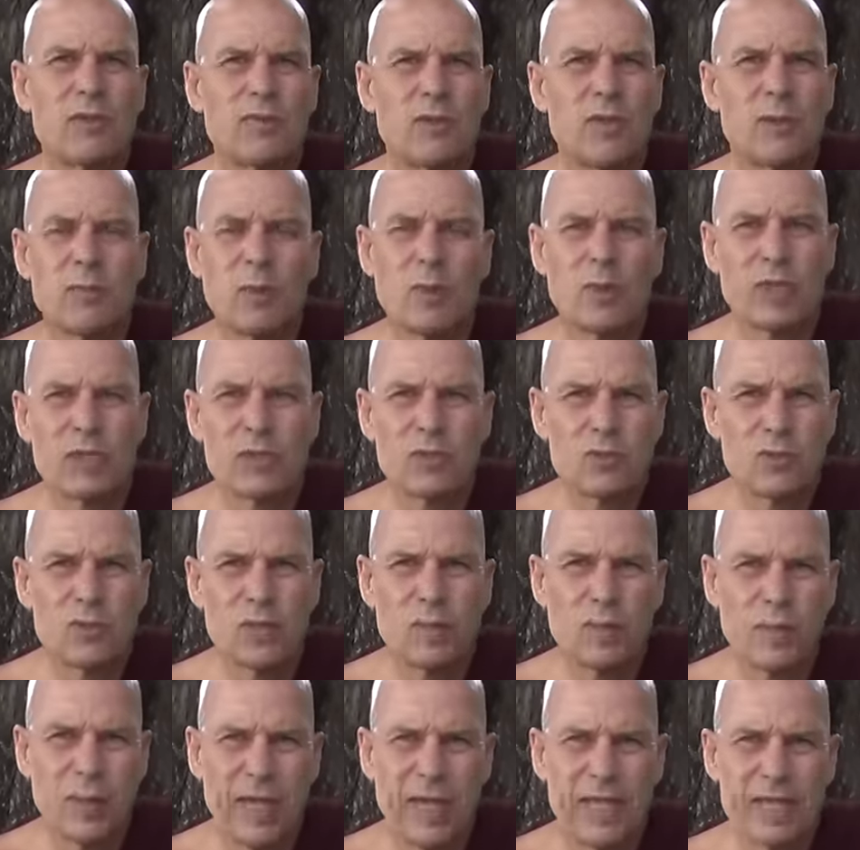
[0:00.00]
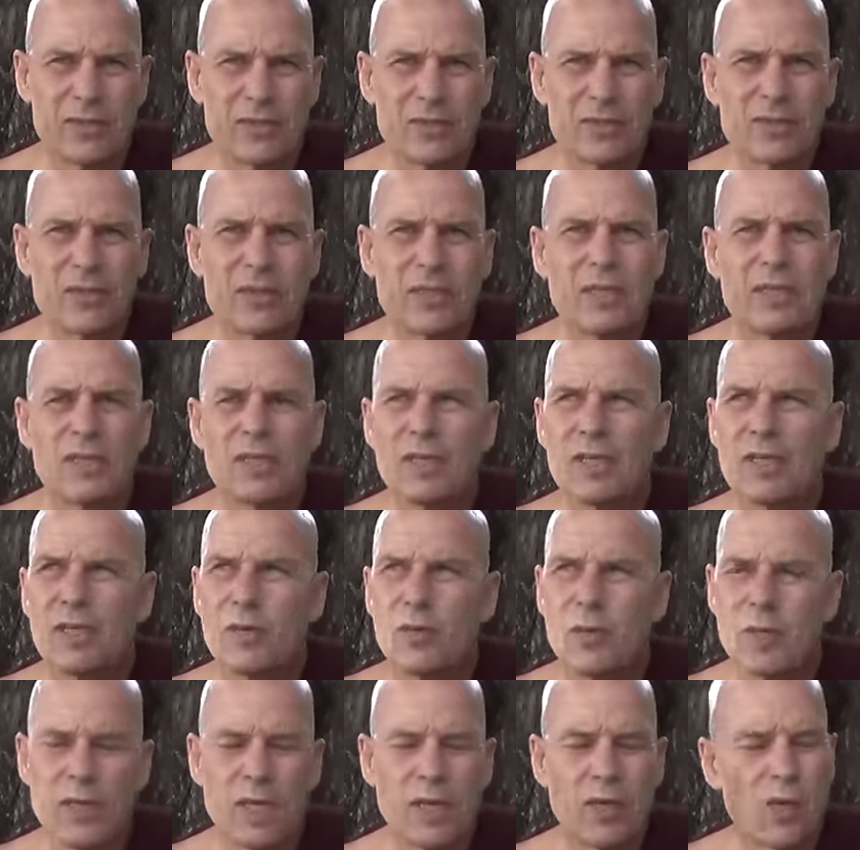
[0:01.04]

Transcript: reborn into the past. One can